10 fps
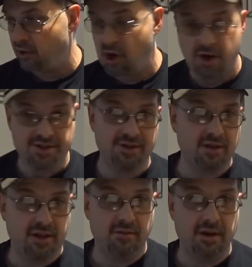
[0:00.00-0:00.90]

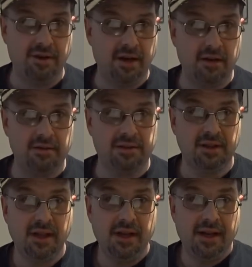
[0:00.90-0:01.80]
constantly around the house,
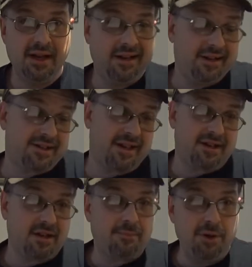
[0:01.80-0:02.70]
and it gets
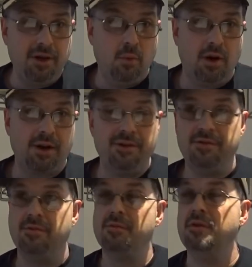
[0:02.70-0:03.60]
kicked up when you walk
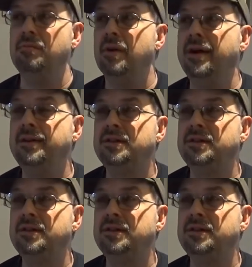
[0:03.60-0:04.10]
into a room, right?